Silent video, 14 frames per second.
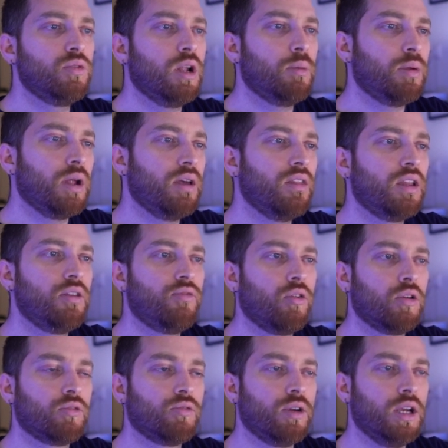will apply the
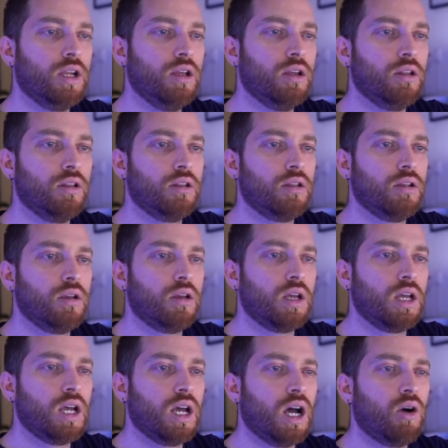default gradient.
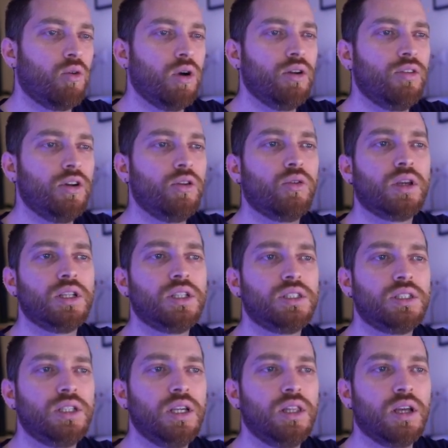However, you can
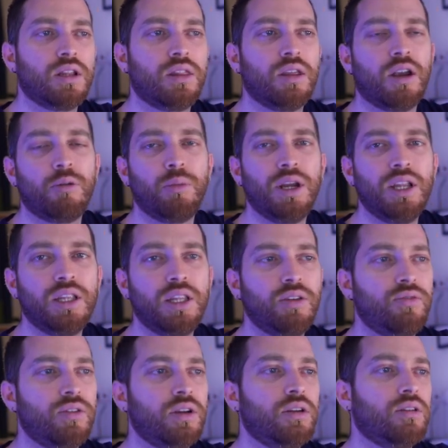see that there are many
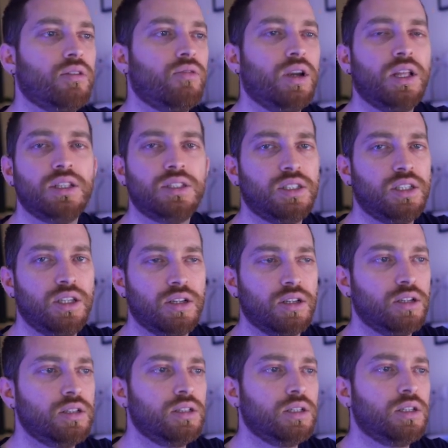different gradients here.